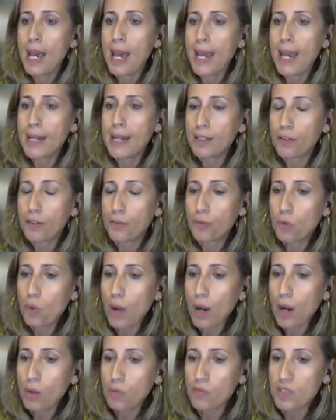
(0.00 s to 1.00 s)
and
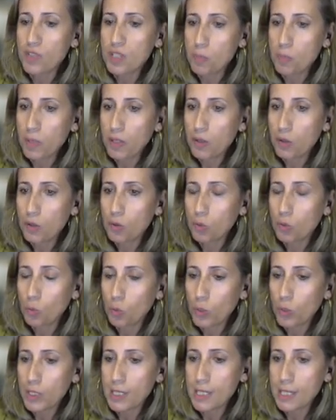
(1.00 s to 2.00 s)
throughout this period,
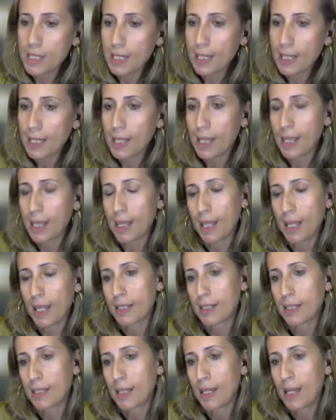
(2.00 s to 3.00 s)
we see that